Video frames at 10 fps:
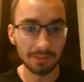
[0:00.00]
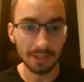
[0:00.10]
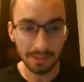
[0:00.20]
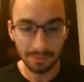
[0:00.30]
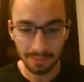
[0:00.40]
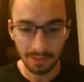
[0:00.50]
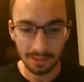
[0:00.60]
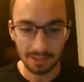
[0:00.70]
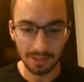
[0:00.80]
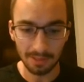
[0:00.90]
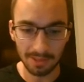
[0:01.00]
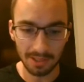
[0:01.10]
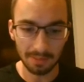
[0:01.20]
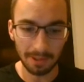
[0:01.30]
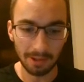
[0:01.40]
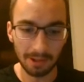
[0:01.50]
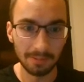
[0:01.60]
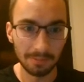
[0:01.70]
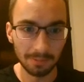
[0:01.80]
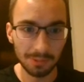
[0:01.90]
3 times 10 to the
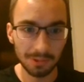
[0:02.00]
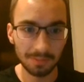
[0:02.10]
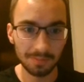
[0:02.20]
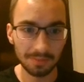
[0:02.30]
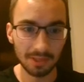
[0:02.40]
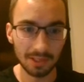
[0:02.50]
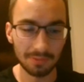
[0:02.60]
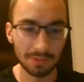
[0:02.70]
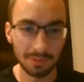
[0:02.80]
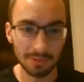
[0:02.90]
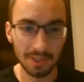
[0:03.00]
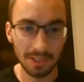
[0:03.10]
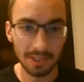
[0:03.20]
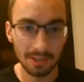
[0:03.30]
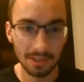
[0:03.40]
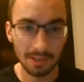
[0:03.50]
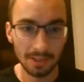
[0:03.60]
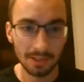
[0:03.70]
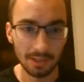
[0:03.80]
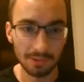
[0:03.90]
power, that's frequency.
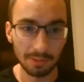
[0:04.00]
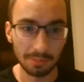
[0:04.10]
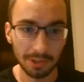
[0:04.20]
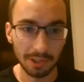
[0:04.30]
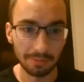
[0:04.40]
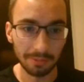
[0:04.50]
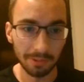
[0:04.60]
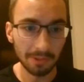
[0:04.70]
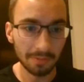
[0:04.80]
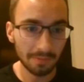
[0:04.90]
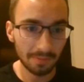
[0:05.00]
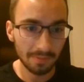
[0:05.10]
That's what I'm looking for.